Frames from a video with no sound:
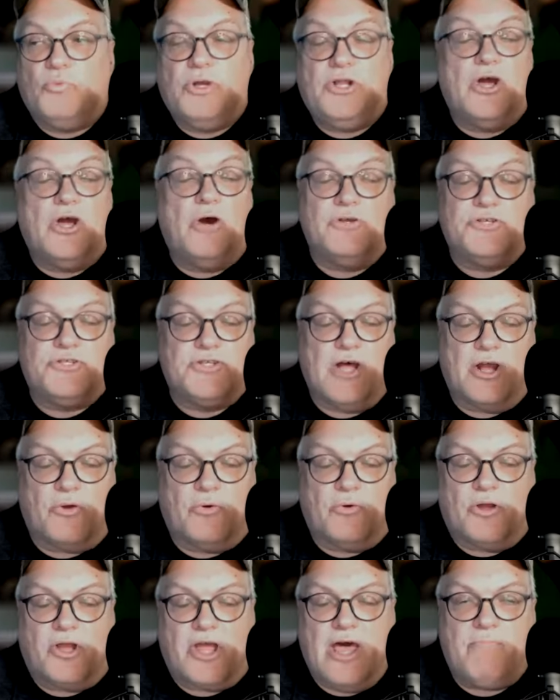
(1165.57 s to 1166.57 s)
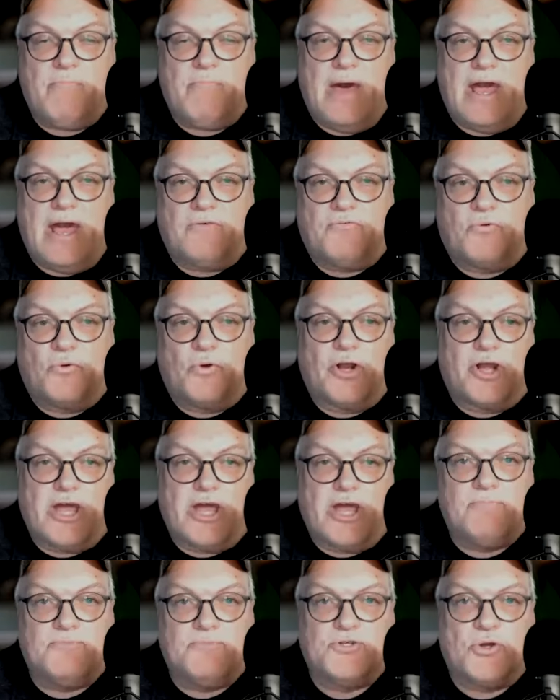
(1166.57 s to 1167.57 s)
We know it's not going to come back for a
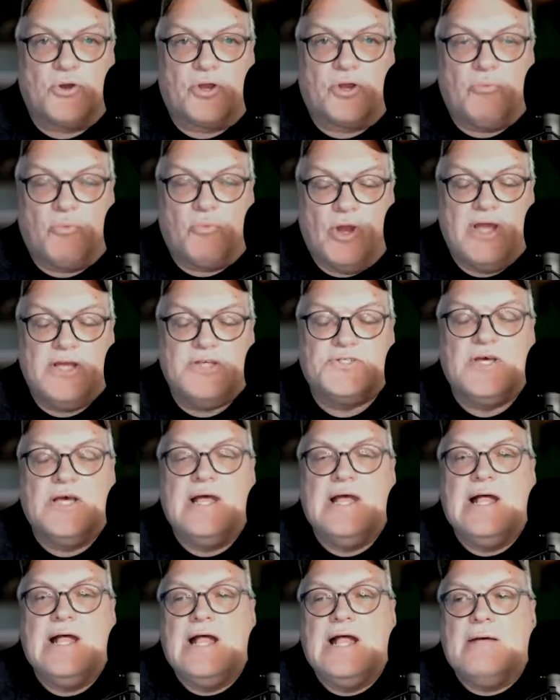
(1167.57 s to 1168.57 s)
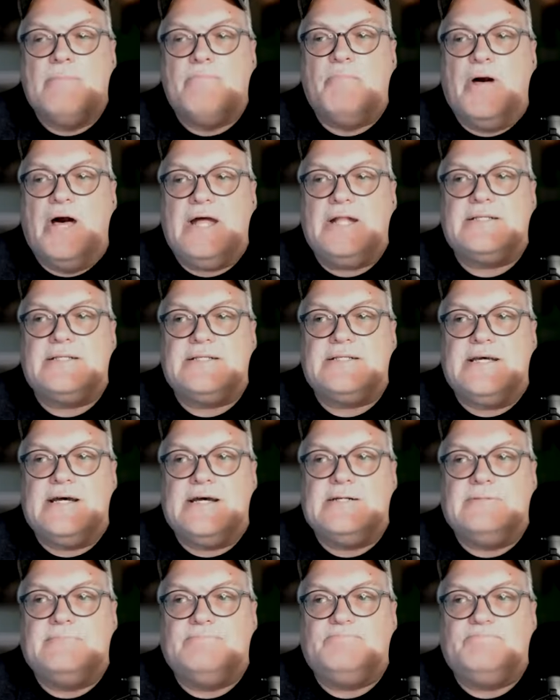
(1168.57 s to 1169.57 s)
cup circuit race, but
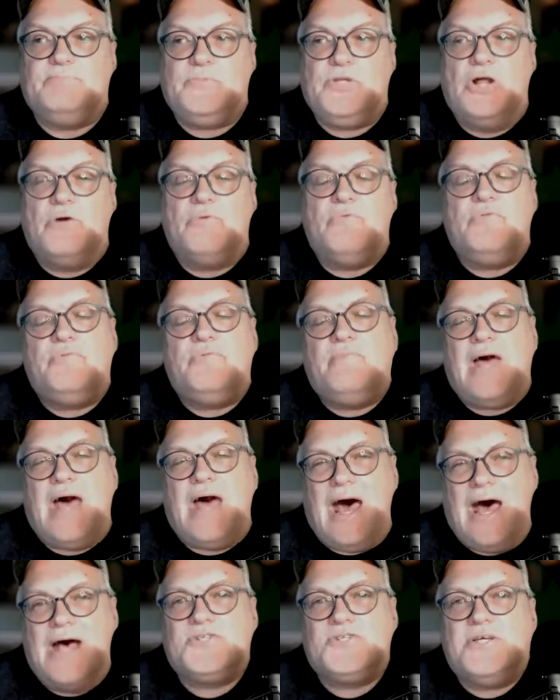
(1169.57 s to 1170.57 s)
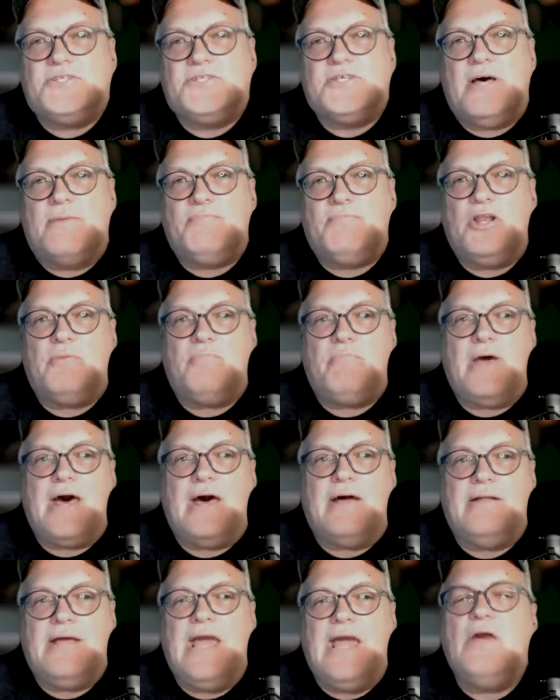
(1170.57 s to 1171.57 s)
um, you know I said something
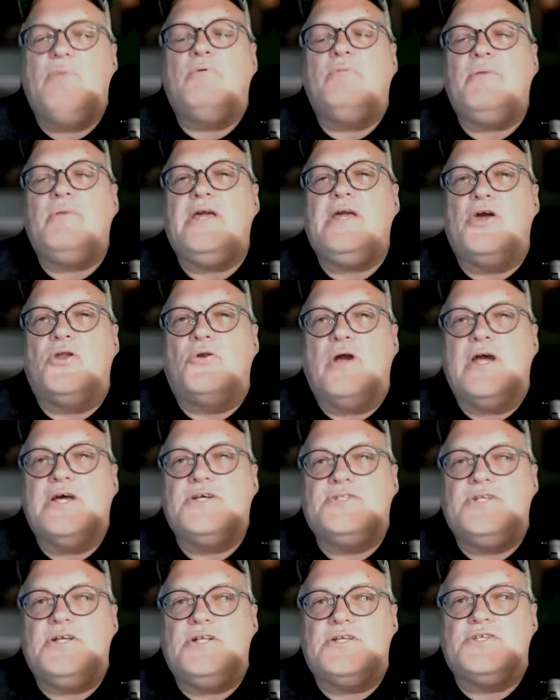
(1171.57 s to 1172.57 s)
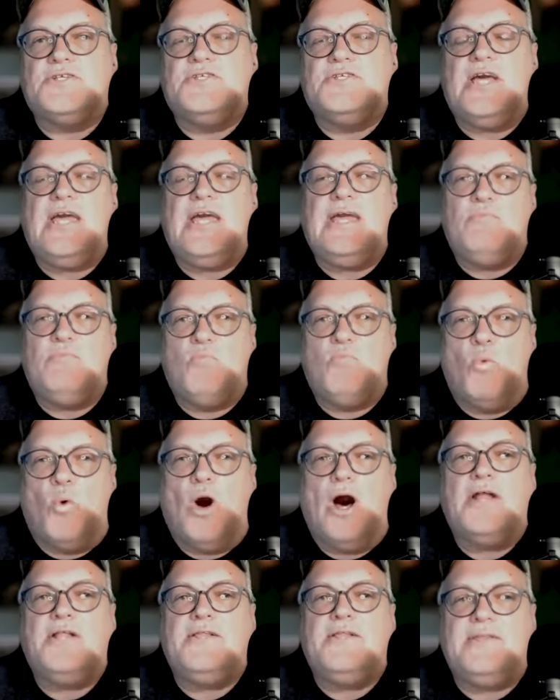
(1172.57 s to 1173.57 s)
about it would be interesting to see
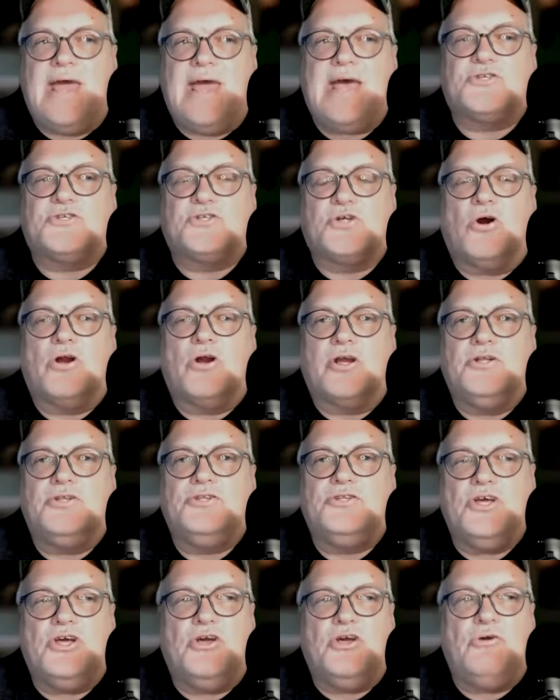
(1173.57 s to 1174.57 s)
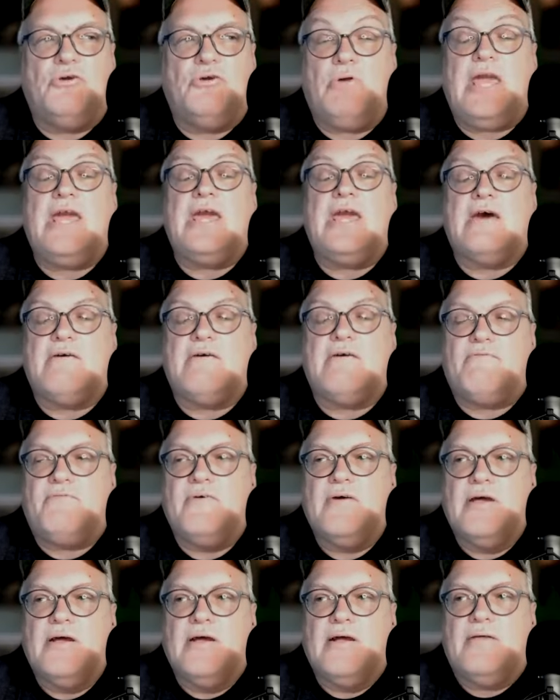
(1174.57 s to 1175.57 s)
what NASCAR could do if
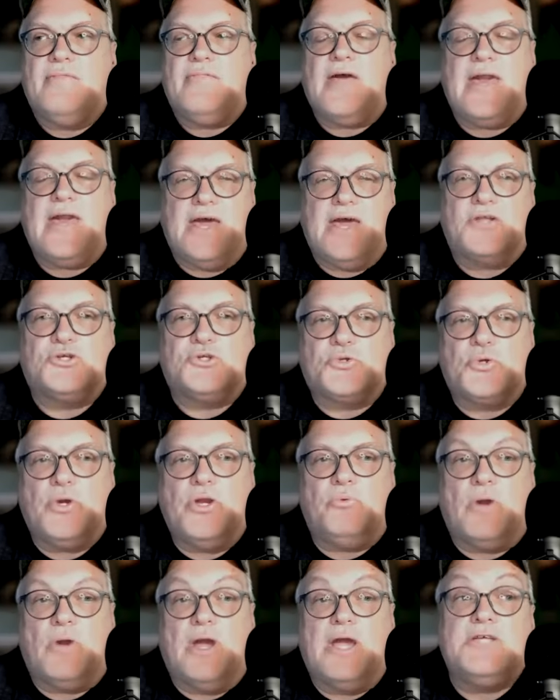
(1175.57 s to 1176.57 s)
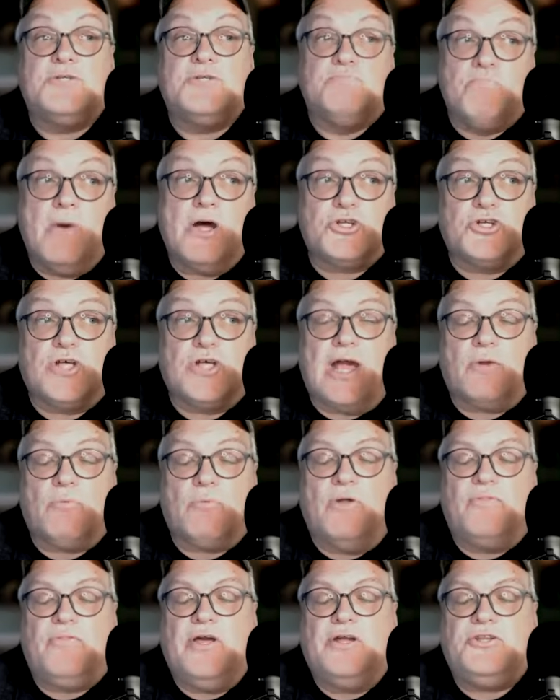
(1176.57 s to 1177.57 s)
they had a street race, much like
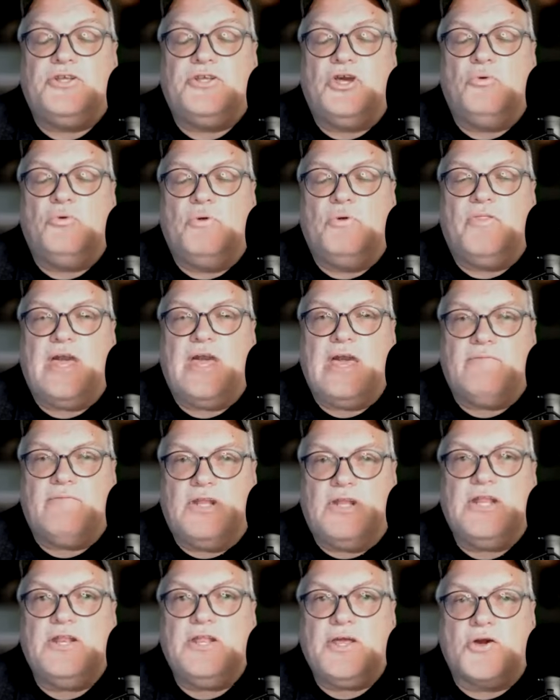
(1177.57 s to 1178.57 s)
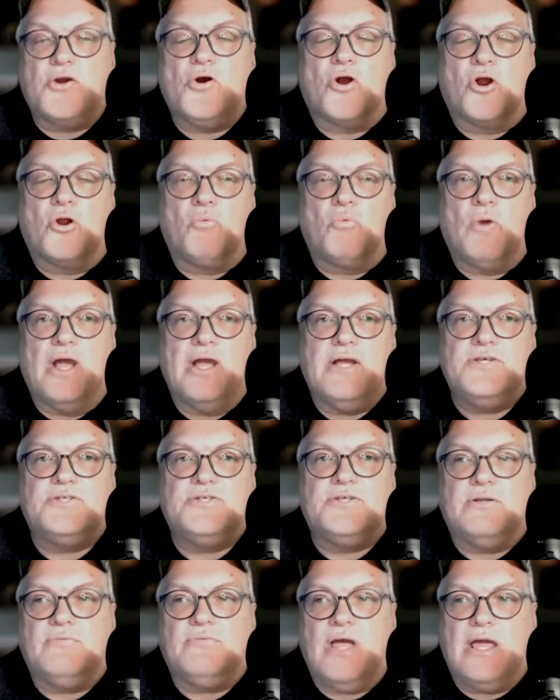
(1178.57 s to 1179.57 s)
what they do when they have an IndyCar race
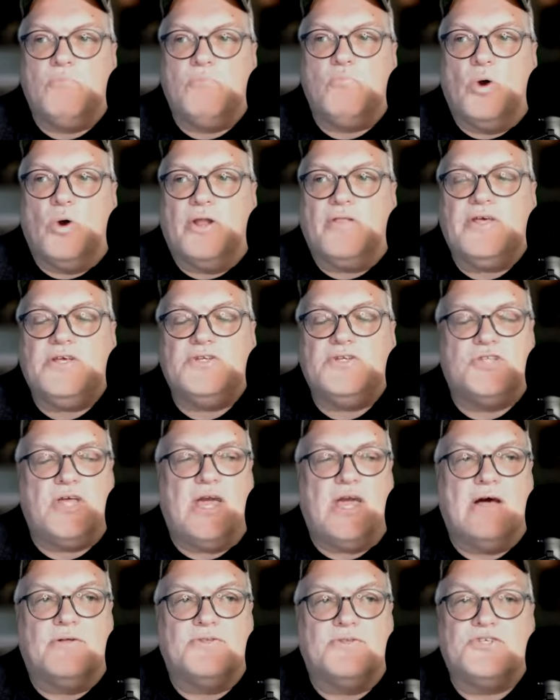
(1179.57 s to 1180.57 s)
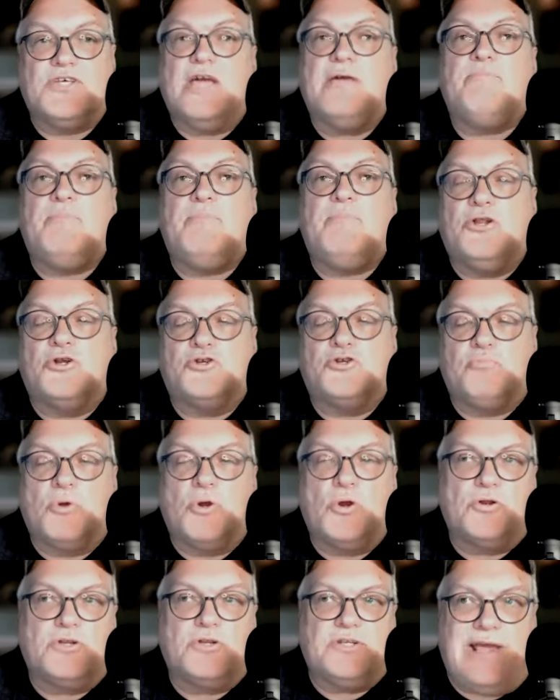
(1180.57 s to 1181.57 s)
in, in one of these towns. St.
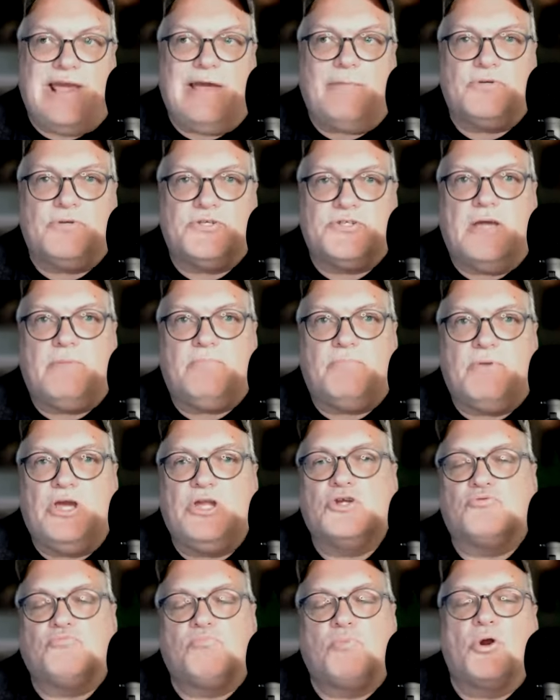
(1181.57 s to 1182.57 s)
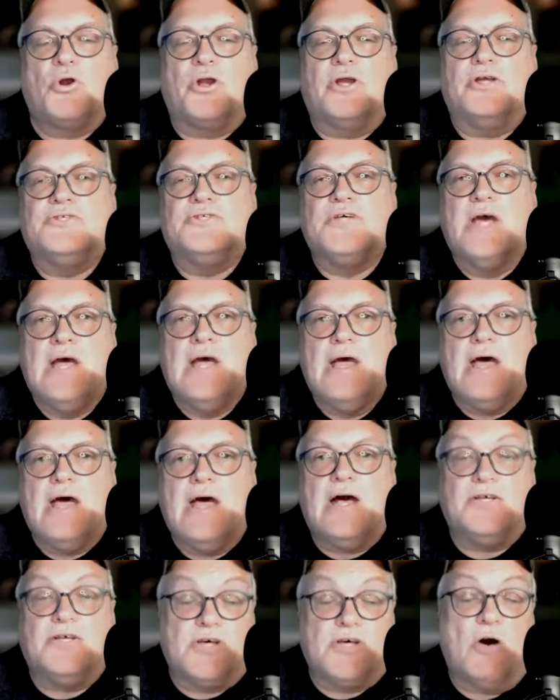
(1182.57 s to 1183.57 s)
Petersburg, Tampa, St. Petersburg is,
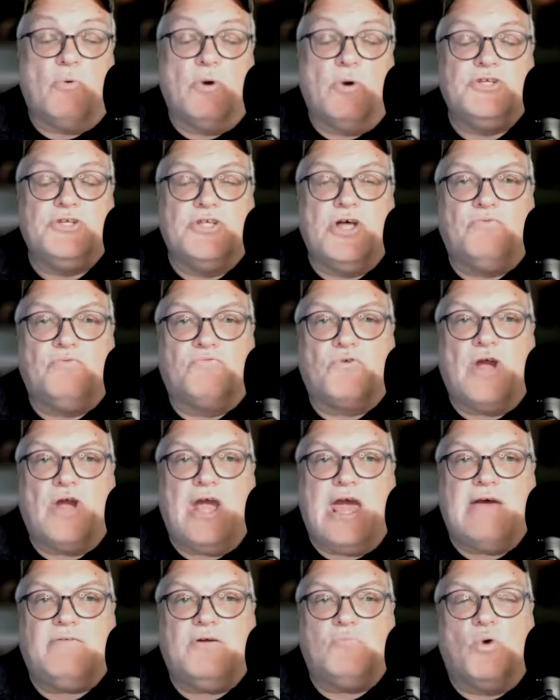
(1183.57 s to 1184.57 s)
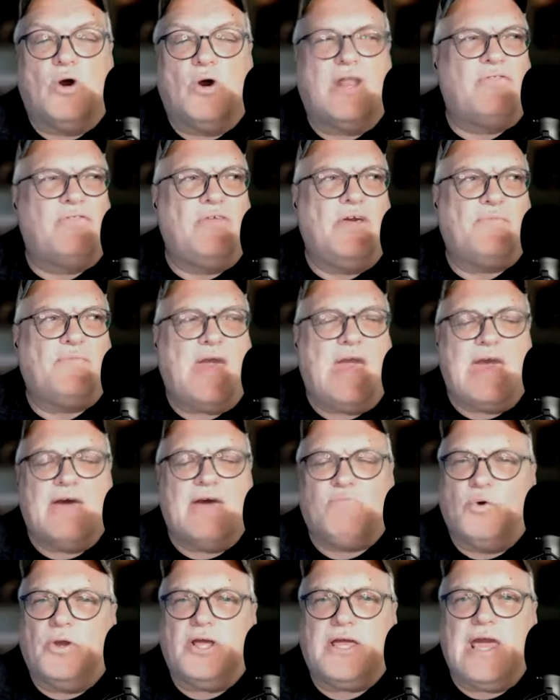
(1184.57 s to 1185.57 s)
I was always known for having one. I think they
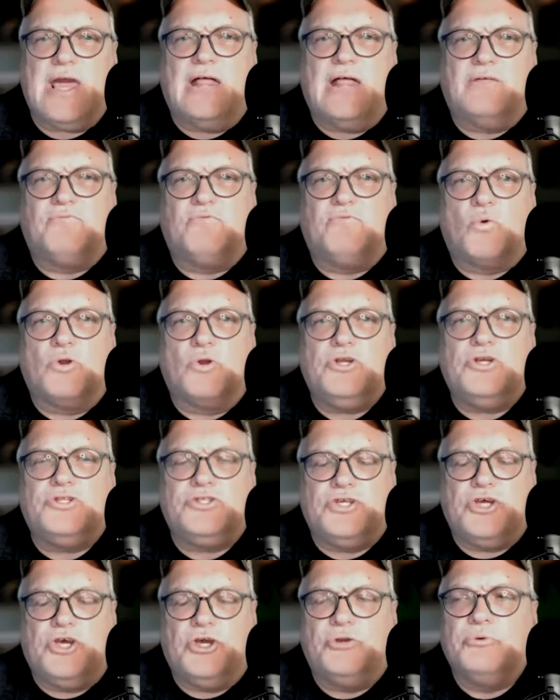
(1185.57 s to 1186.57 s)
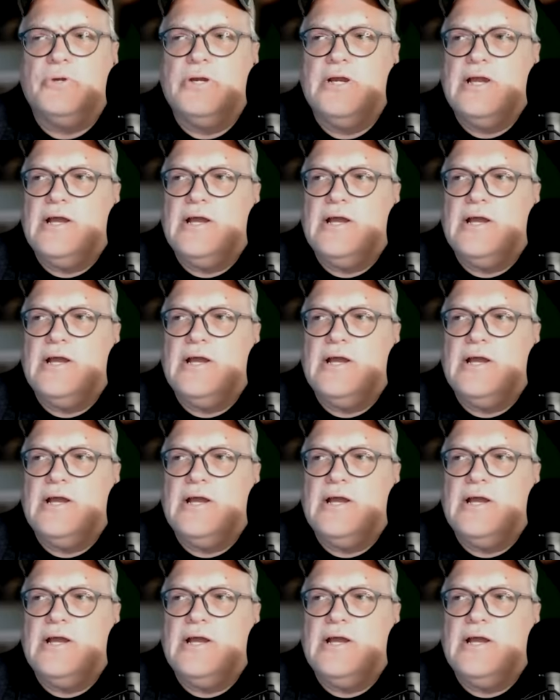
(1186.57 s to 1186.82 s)
have one in California too.